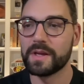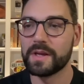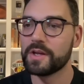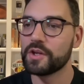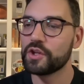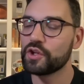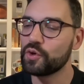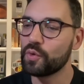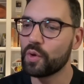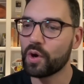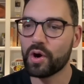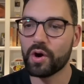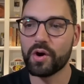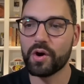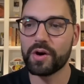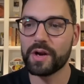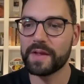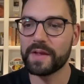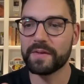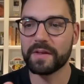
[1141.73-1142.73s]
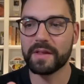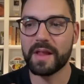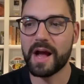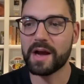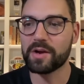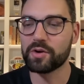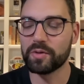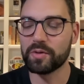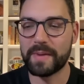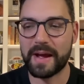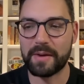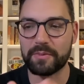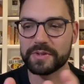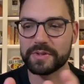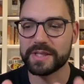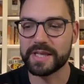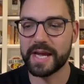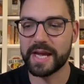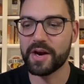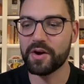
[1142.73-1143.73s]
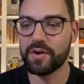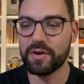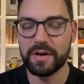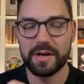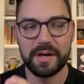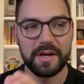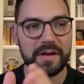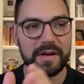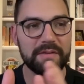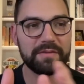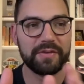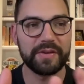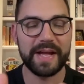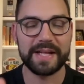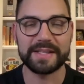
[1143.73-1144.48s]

You heard in the locker room, I was there for that